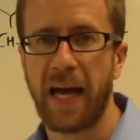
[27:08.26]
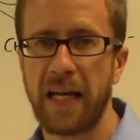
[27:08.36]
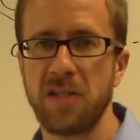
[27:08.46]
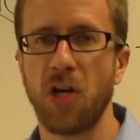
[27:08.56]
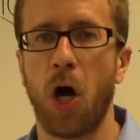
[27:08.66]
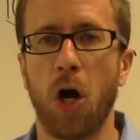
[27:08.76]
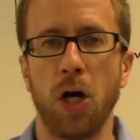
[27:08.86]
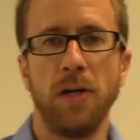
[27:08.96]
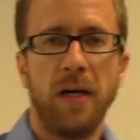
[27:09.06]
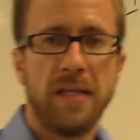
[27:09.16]
as
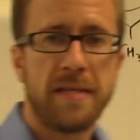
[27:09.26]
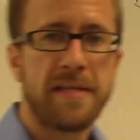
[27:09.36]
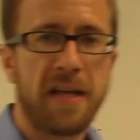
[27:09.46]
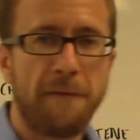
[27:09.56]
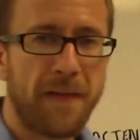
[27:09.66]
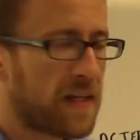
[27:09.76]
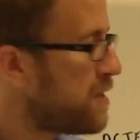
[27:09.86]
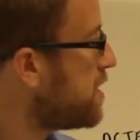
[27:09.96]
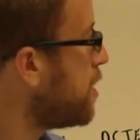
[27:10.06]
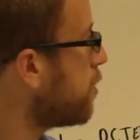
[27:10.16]
our
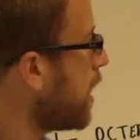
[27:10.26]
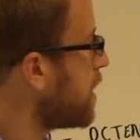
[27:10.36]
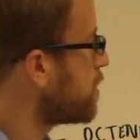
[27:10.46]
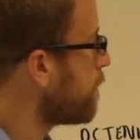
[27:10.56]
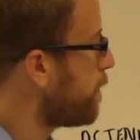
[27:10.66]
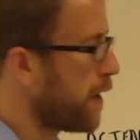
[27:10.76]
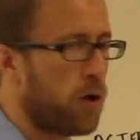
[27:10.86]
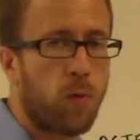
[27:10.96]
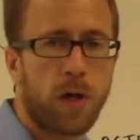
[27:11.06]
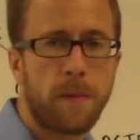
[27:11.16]
suffix here, as our
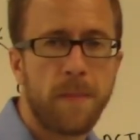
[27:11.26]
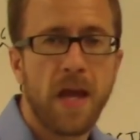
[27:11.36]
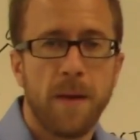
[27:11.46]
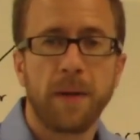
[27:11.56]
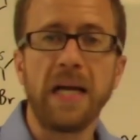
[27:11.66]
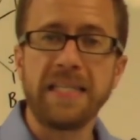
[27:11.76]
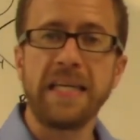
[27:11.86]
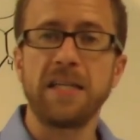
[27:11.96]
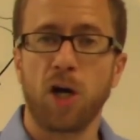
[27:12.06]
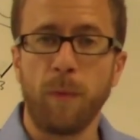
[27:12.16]
final word, because it
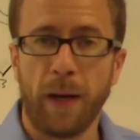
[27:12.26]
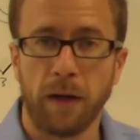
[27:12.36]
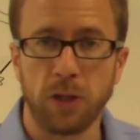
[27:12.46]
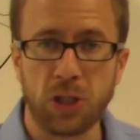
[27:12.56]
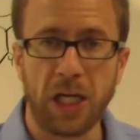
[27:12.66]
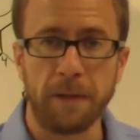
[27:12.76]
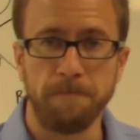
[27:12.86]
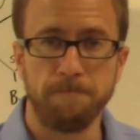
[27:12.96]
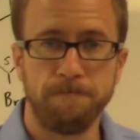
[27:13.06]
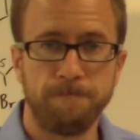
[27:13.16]
is our parent chain.
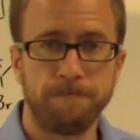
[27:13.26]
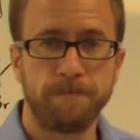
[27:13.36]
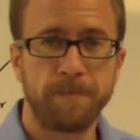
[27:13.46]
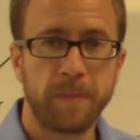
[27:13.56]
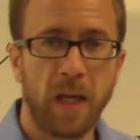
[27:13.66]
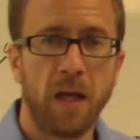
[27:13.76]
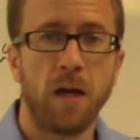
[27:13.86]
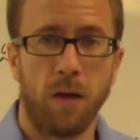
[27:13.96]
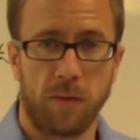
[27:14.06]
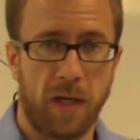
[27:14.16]

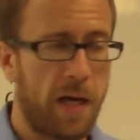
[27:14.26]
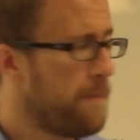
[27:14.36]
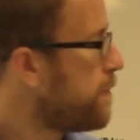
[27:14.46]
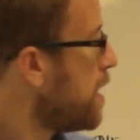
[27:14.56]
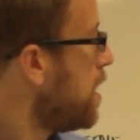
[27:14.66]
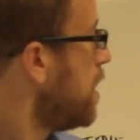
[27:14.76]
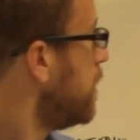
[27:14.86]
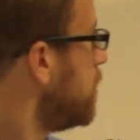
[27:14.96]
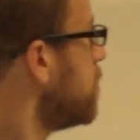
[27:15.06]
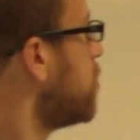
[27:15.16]
Okay?
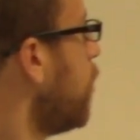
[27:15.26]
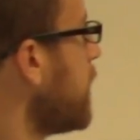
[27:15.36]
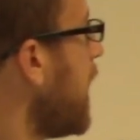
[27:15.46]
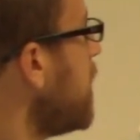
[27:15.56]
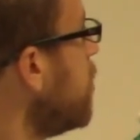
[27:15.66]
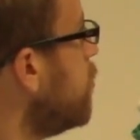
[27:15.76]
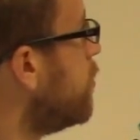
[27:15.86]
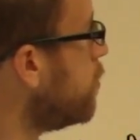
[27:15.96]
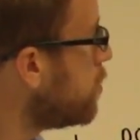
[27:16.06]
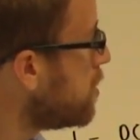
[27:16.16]
So again, you
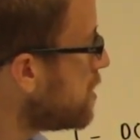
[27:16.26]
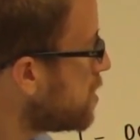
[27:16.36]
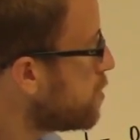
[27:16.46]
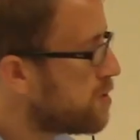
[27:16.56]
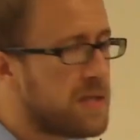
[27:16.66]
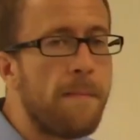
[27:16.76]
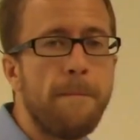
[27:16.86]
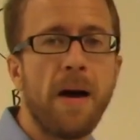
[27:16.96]
do need to use the the